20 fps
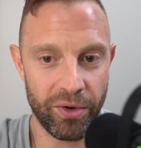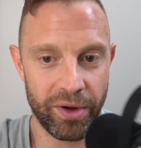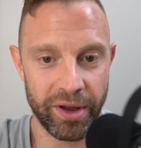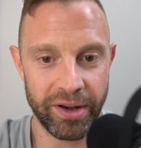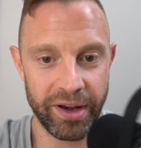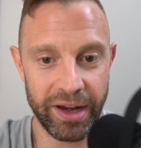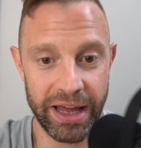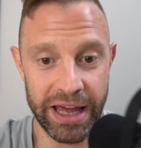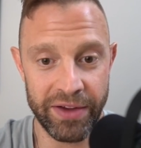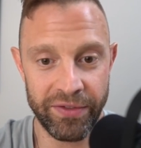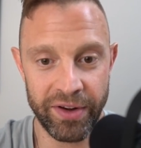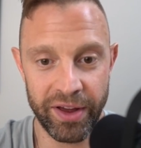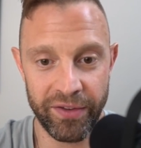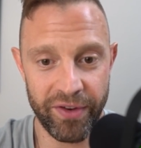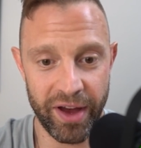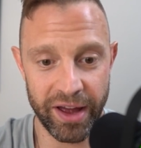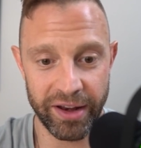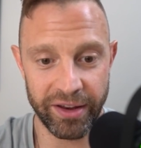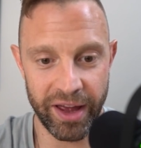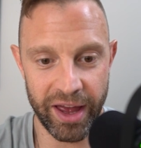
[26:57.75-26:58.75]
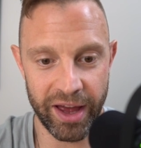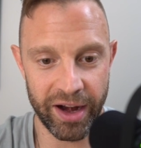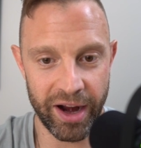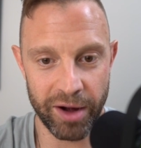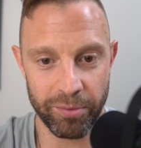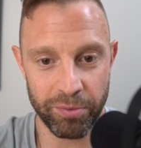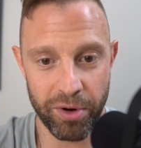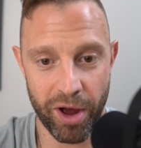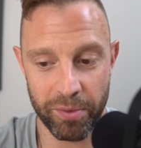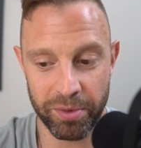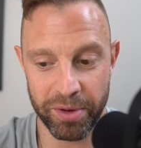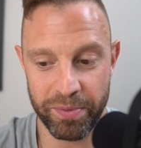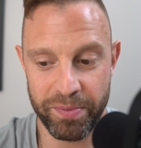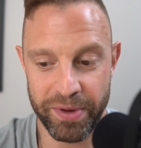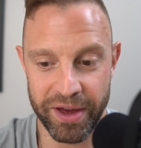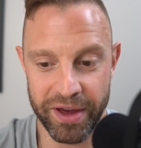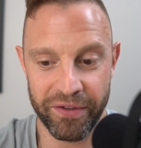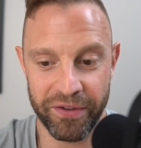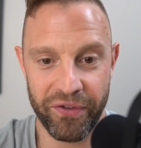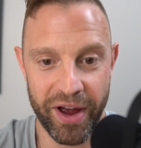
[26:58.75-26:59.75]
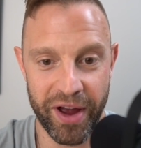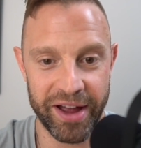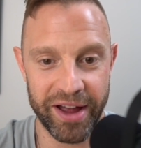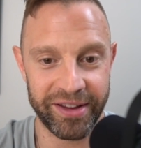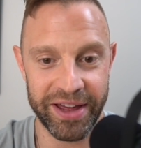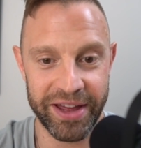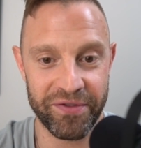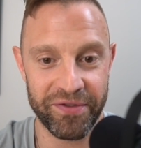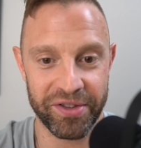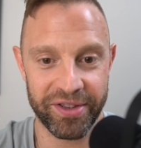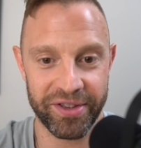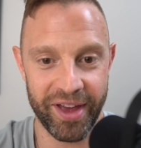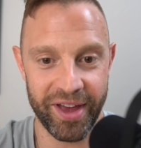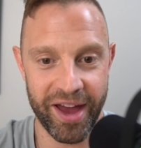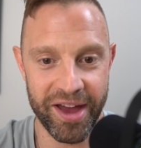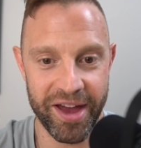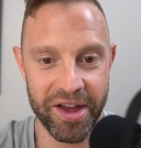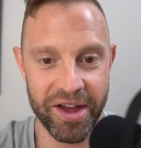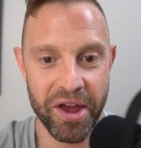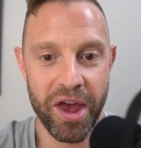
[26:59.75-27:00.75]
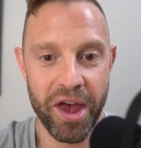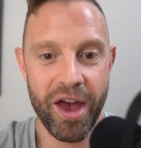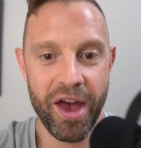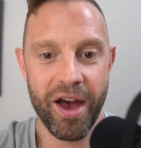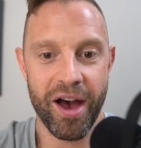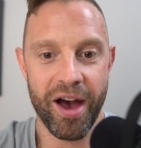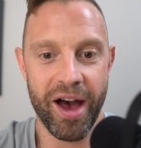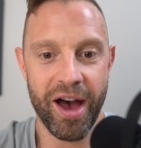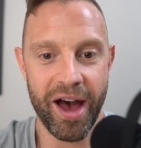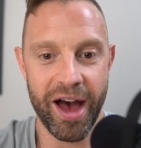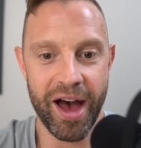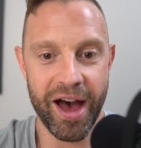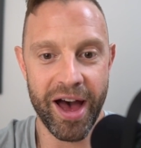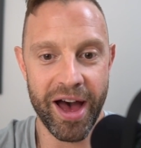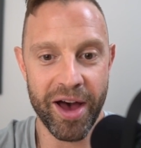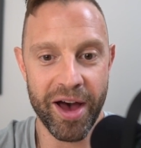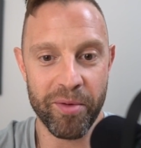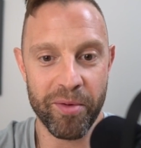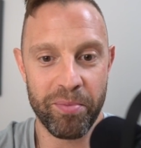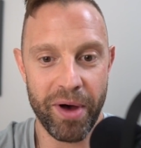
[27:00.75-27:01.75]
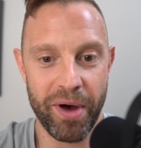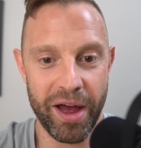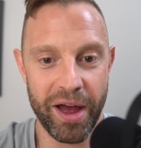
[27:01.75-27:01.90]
and even if I did, I'd probably be afraid to even say it. But